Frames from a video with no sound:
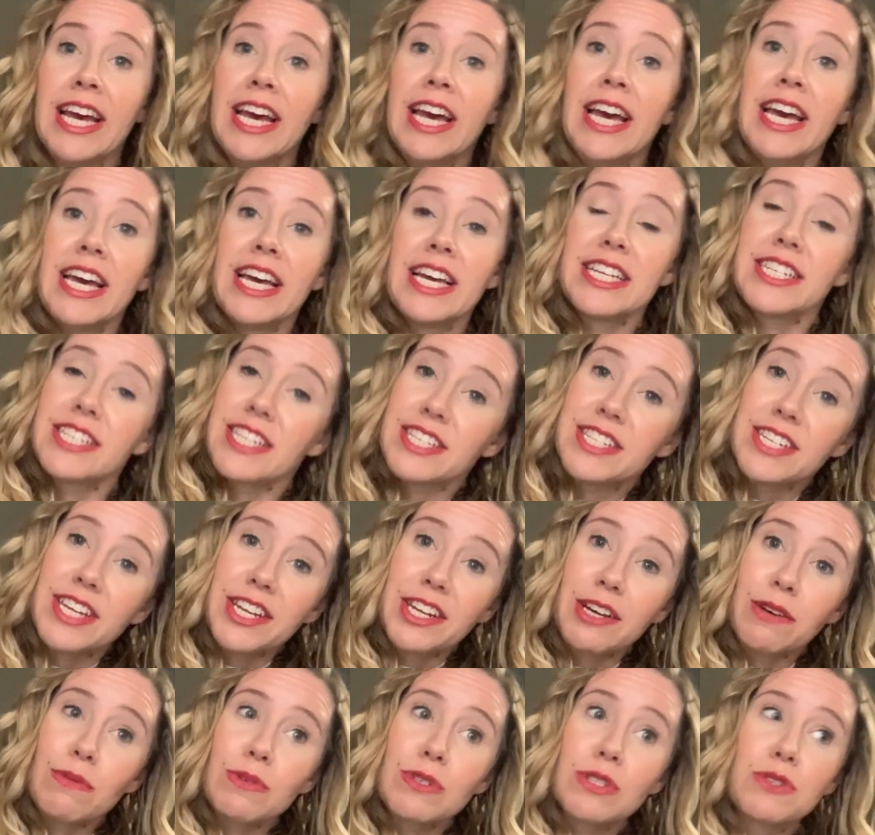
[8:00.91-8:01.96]
in Disney and
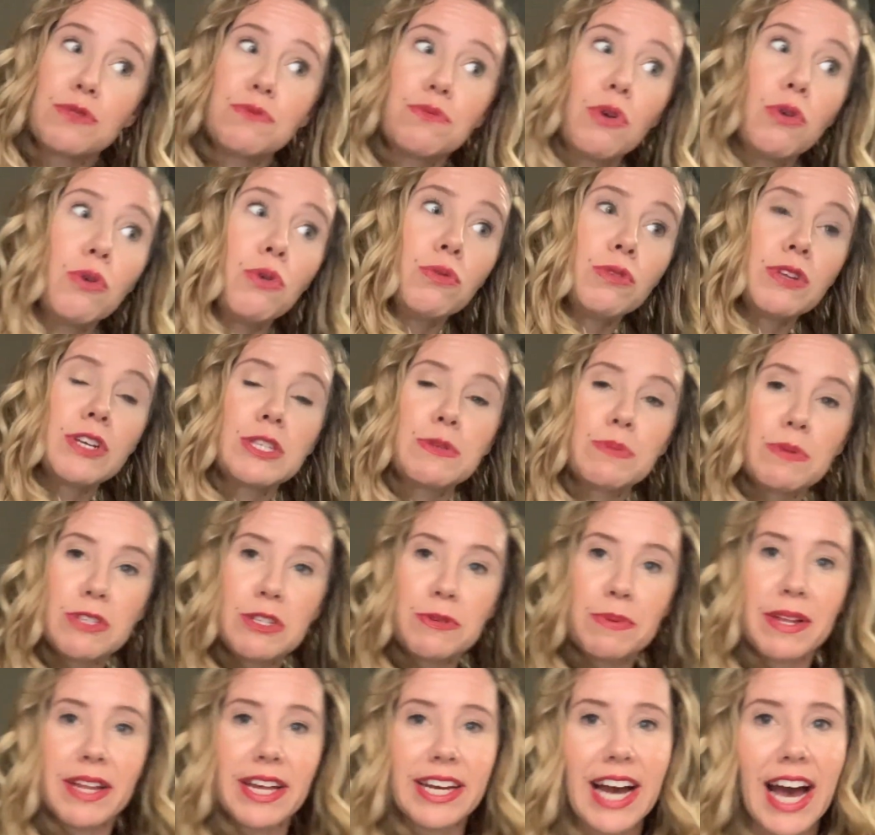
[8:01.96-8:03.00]
it was only supposed to
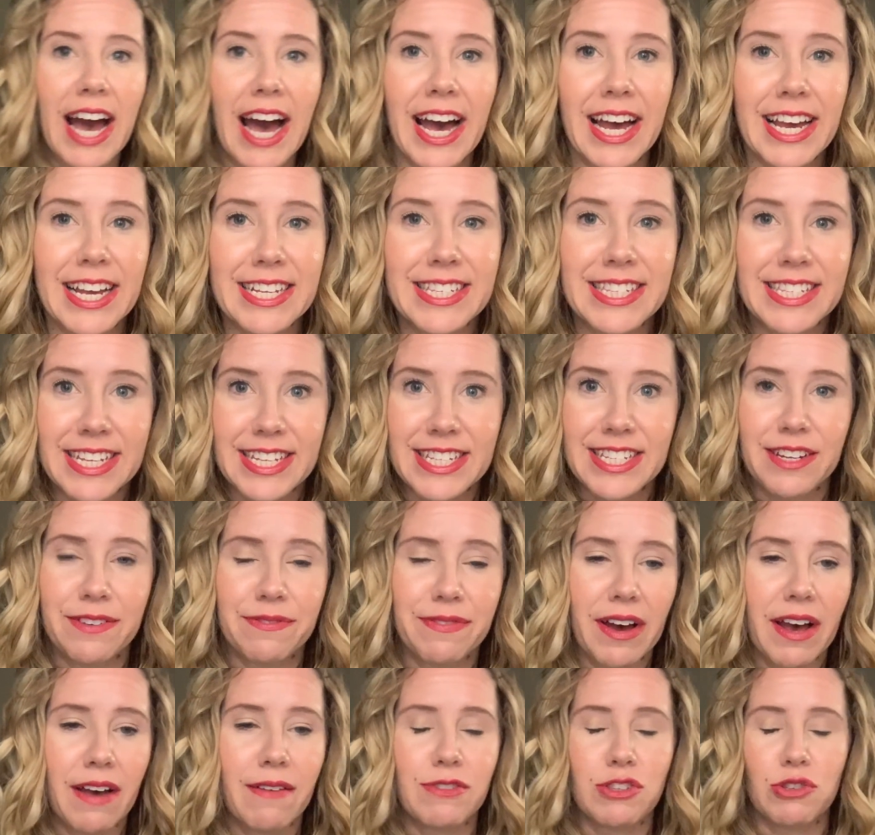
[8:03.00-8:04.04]
be like a high of
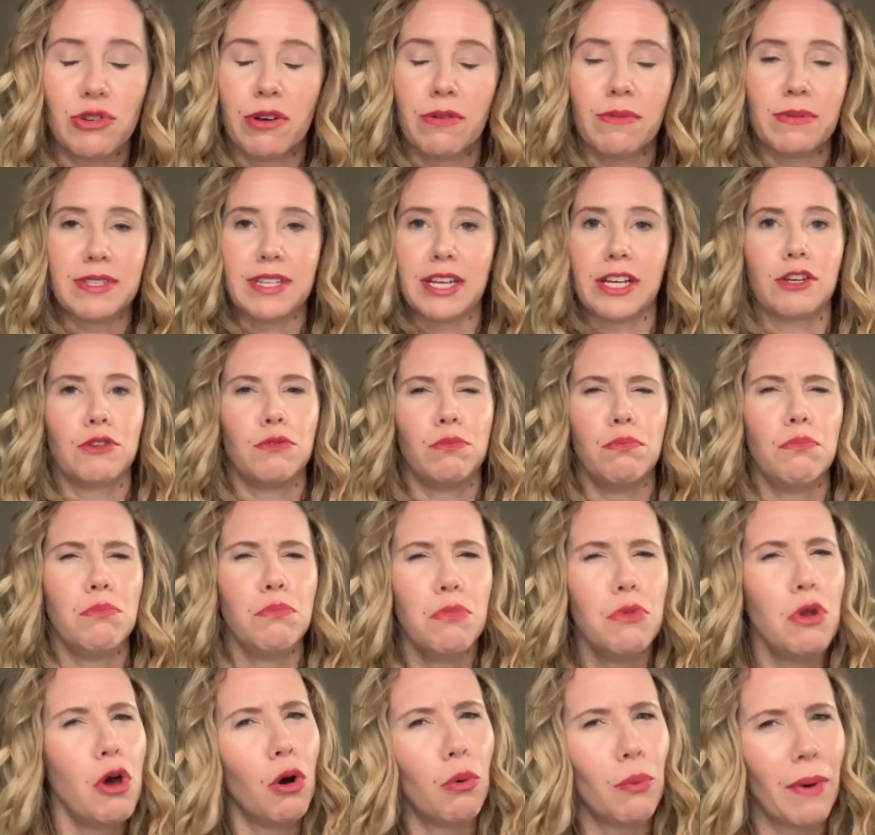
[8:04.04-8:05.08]
65. So I was like,
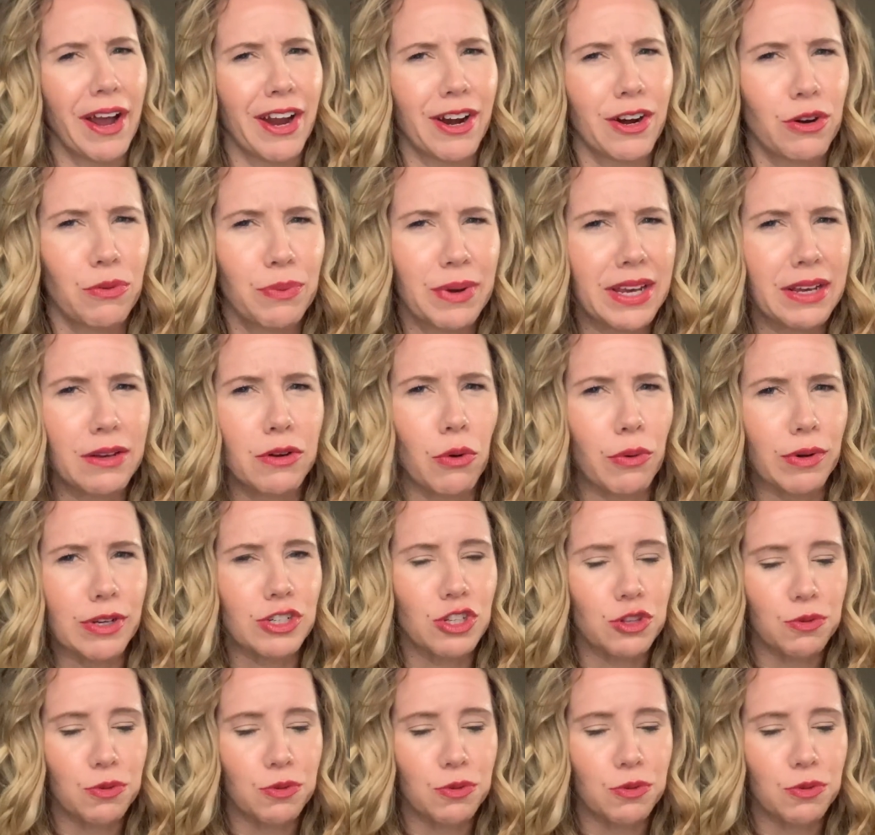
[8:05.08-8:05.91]
no way are we going to the